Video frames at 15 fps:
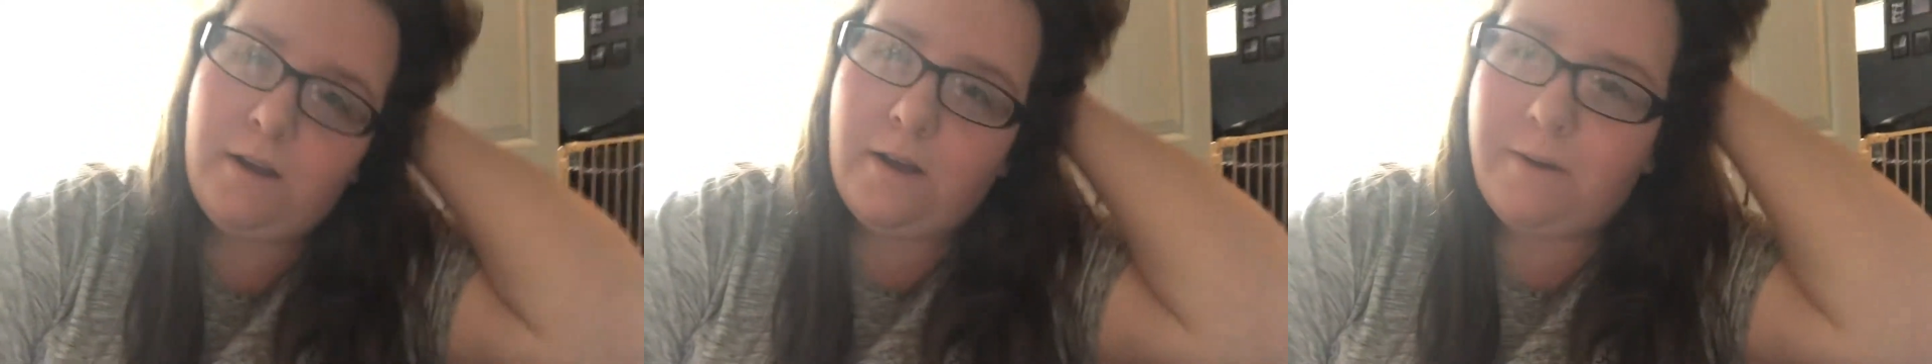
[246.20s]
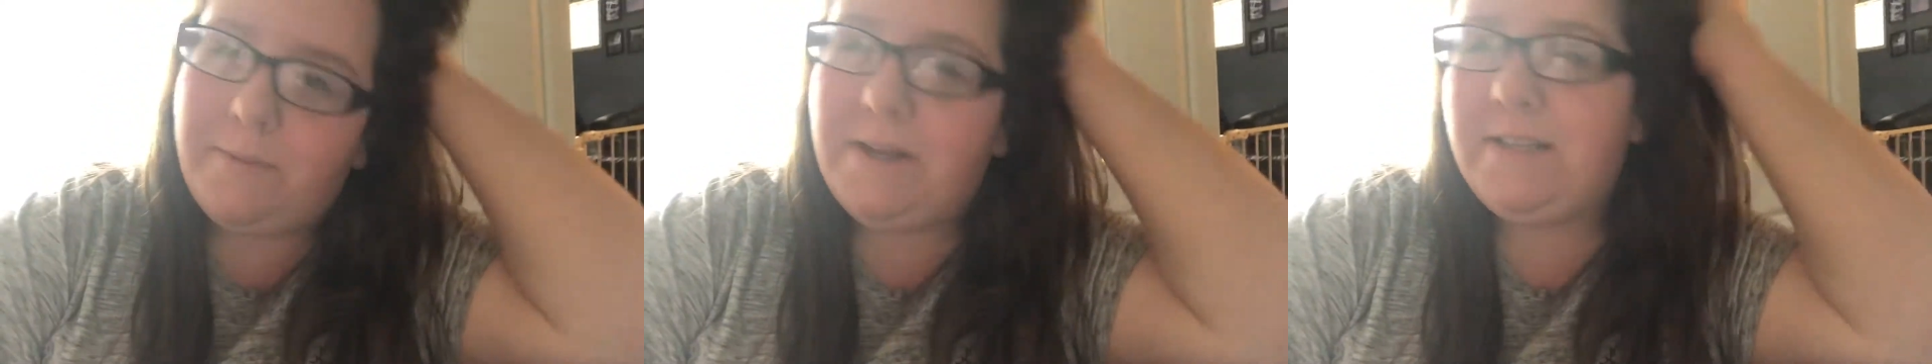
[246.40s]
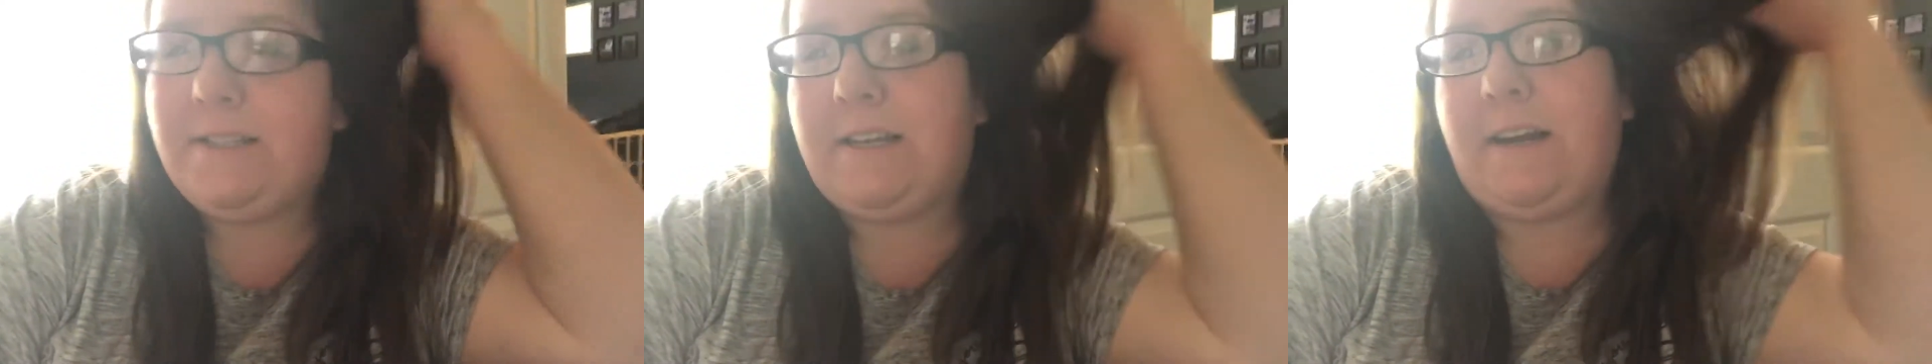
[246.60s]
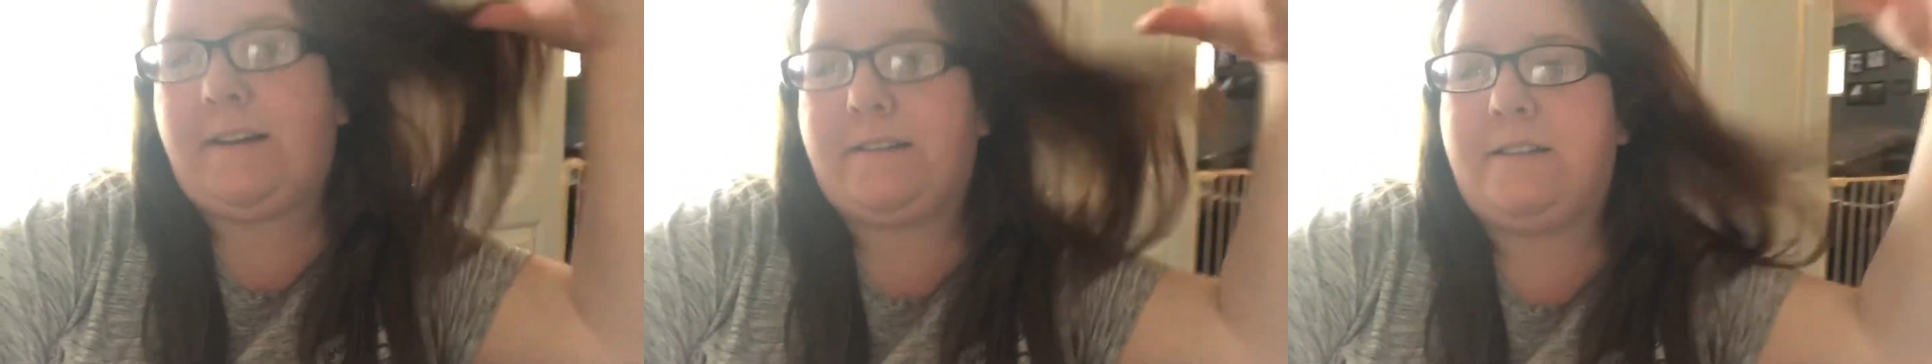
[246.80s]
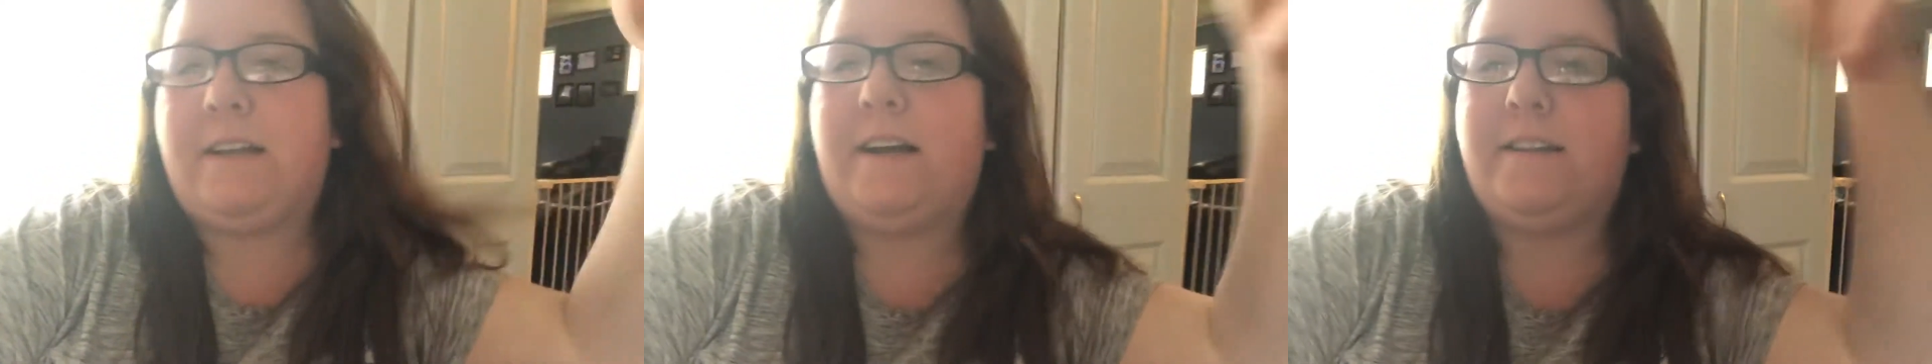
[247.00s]
I'm at
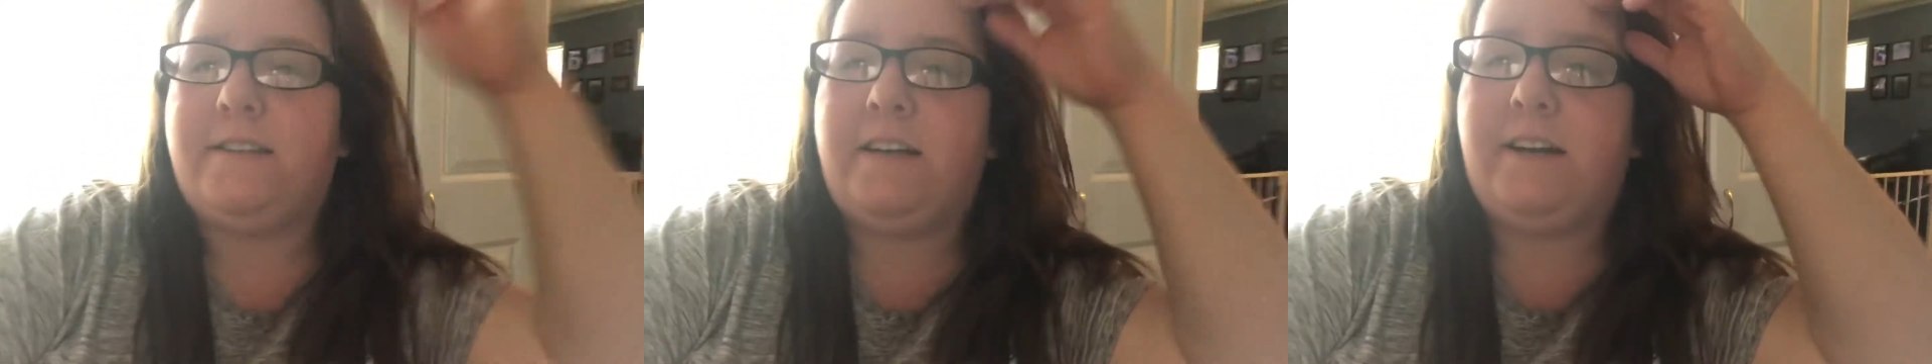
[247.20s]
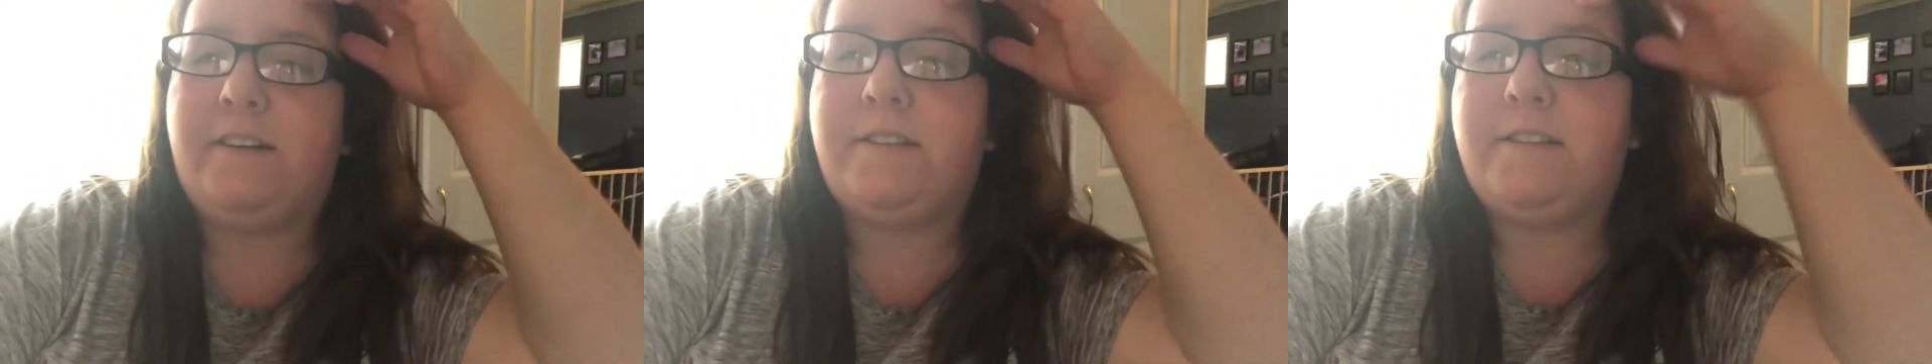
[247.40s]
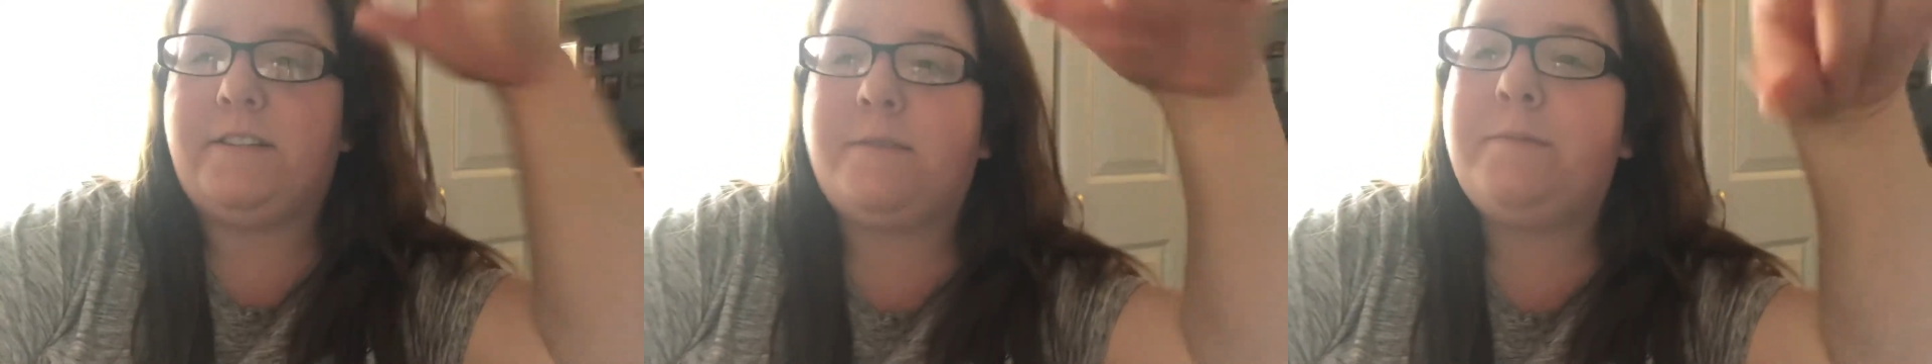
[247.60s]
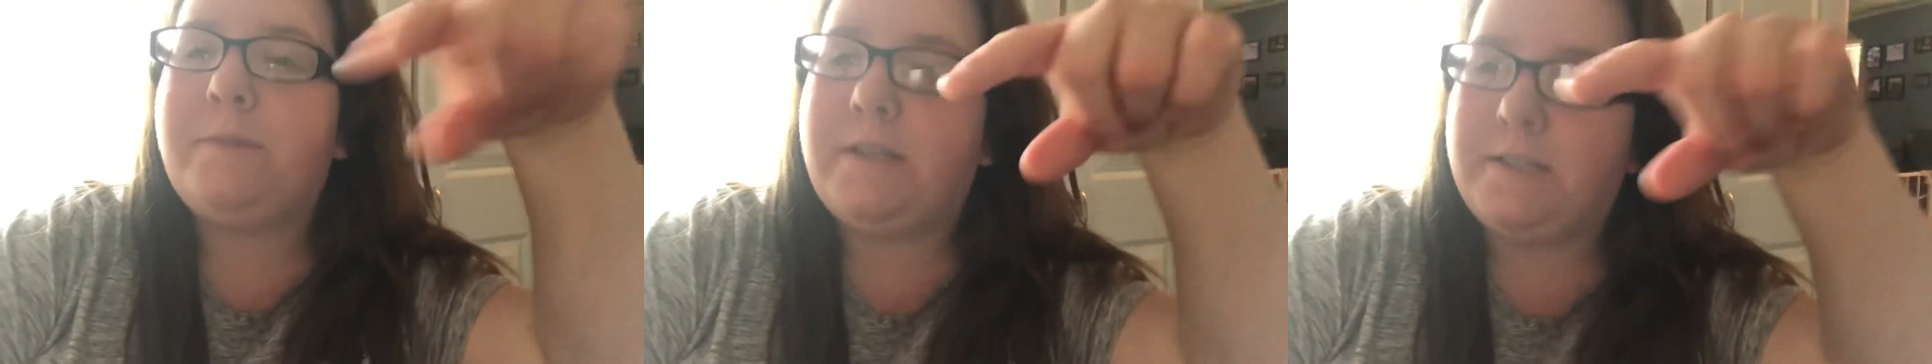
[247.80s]
Zach's dad's house.